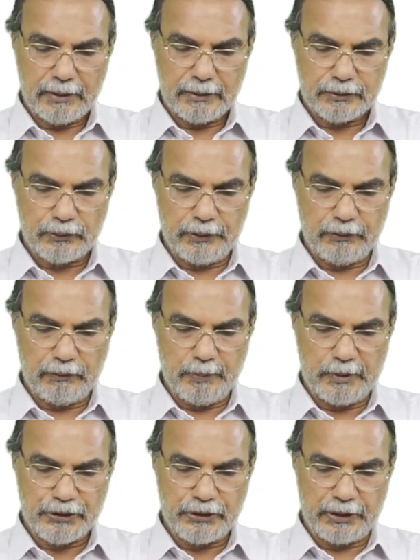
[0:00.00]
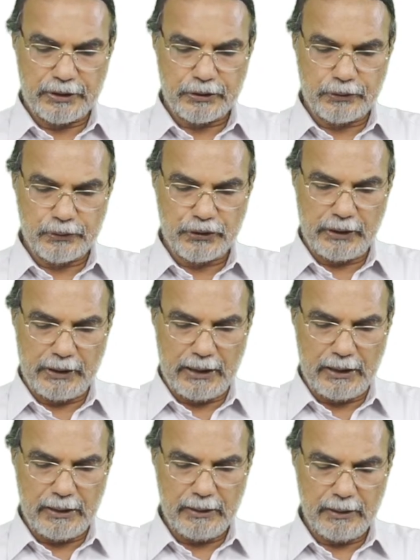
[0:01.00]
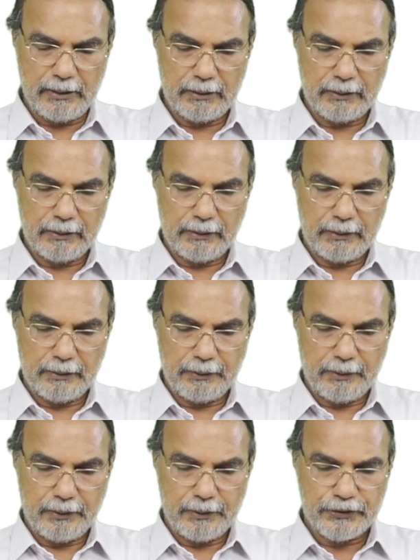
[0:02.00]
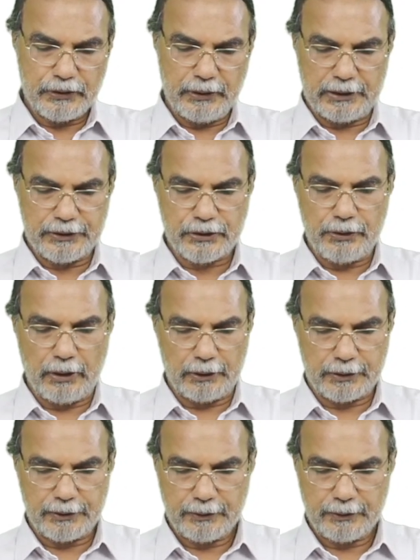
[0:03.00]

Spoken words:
so it will be CH2 Cl CH dot,